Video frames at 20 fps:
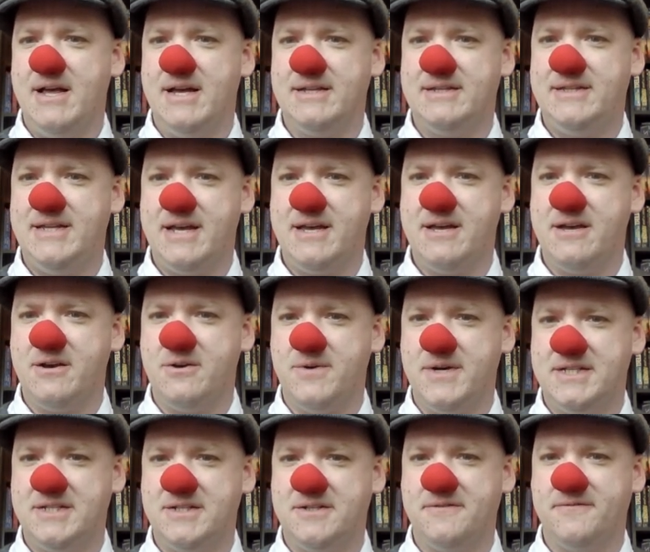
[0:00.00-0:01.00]
A second
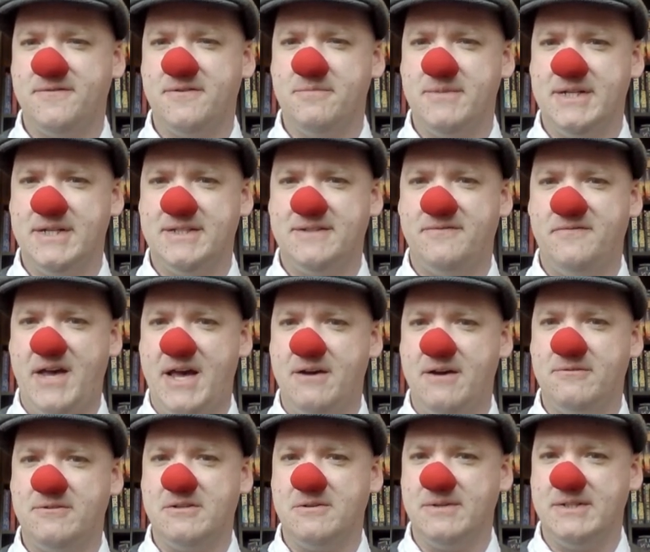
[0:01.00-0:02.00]
question from us
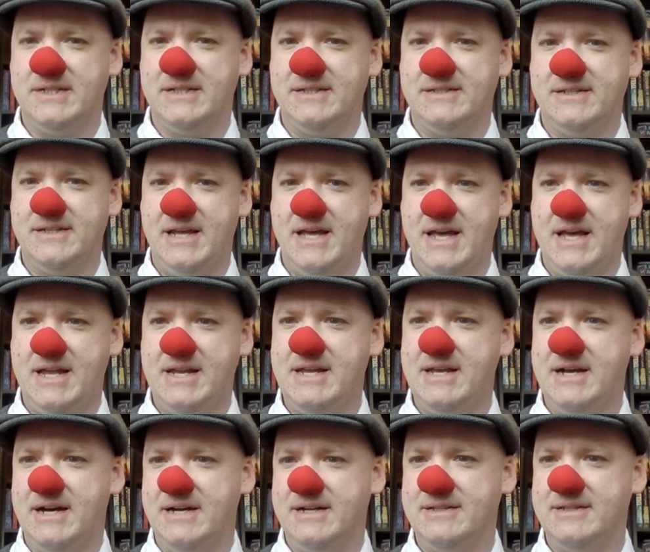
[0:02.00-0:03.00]
failed to elicit
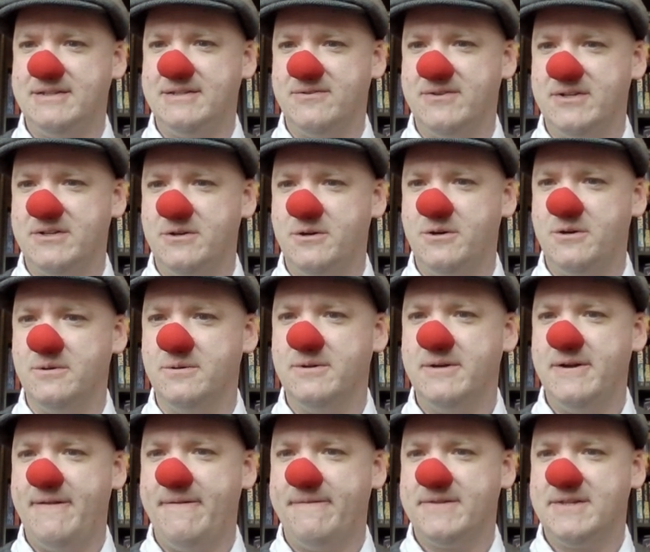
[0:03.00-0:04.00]
any answer at
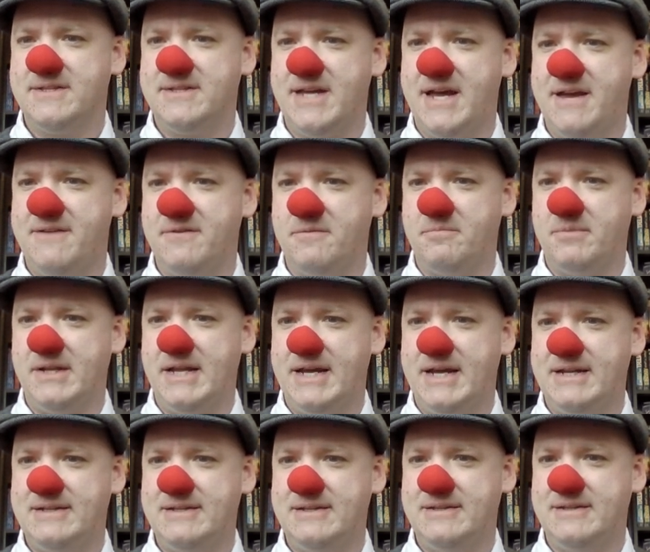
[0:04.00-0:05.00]
all, save a
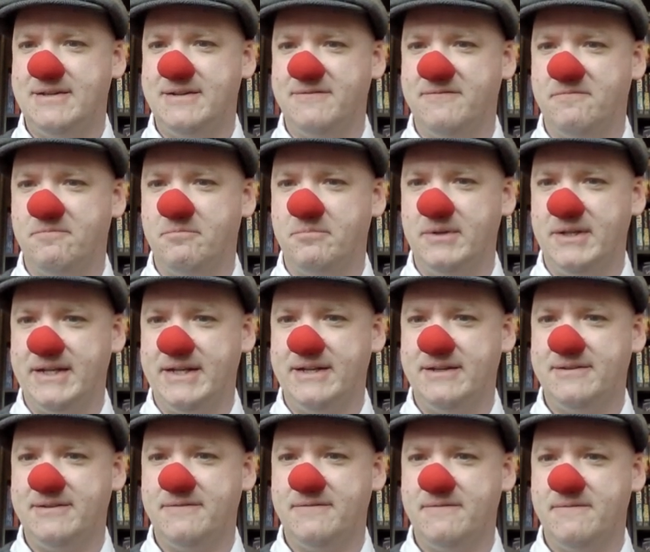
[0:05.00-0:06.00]
plaintive
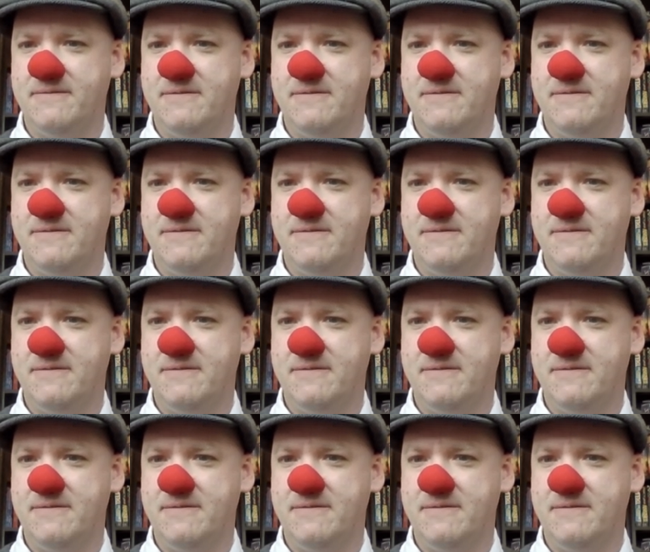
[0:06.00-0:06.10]
bleat